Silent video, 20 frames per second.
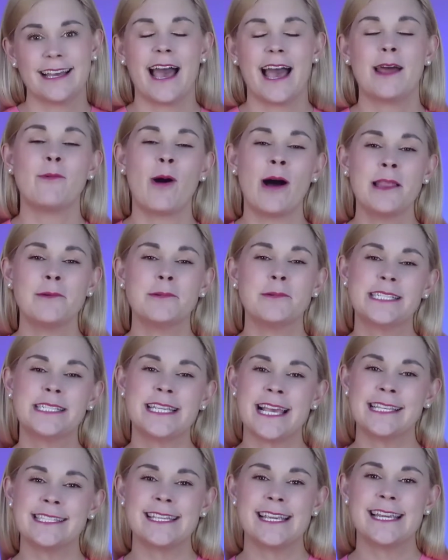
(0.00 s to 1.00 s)
And while it was
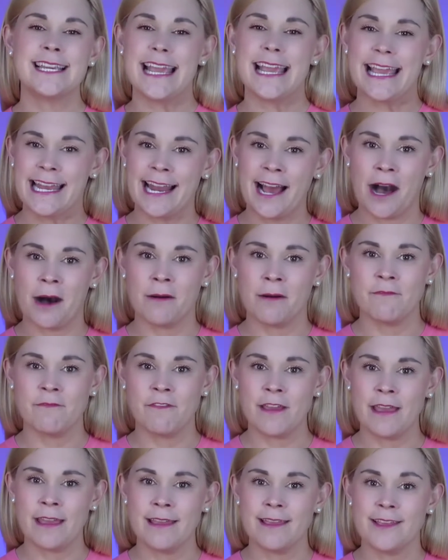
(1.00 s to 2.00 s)
tested in a
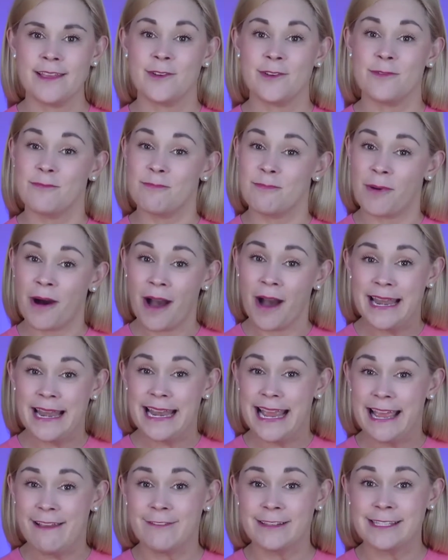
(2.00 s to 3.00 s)
Humvee, you
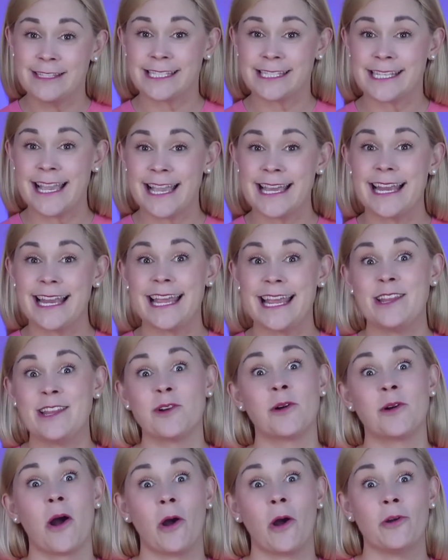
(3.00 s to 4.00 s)
might even see it in
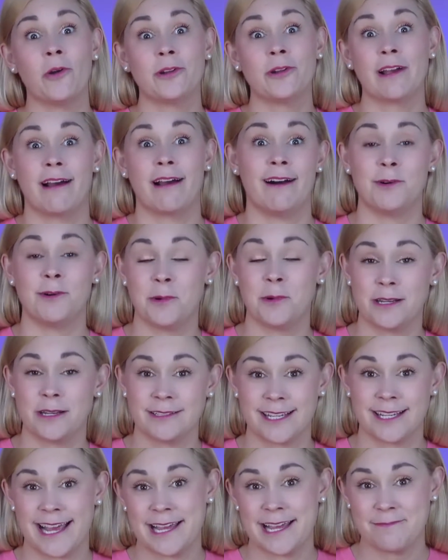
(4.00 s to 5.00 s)
your own car one
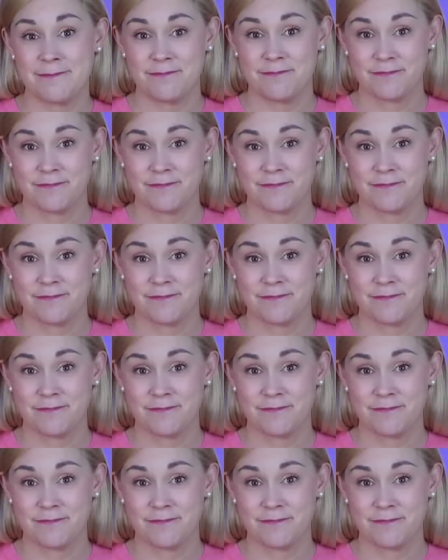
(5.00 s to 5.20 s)
day.